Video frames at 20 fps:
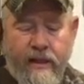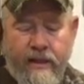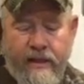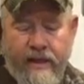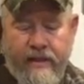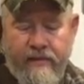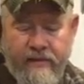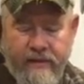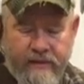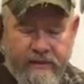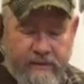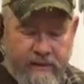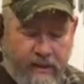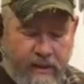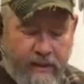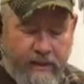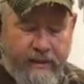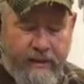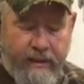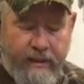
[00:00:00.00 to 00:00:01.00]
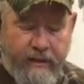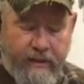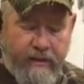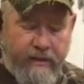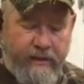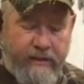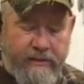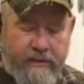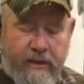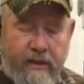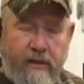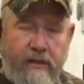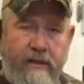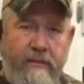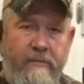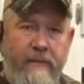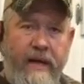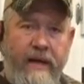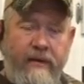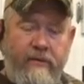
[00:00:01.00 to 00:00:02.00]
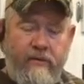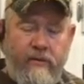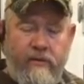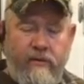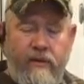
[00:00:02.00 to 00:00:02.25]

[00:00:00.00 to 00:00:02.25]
Now this lock here is called a micro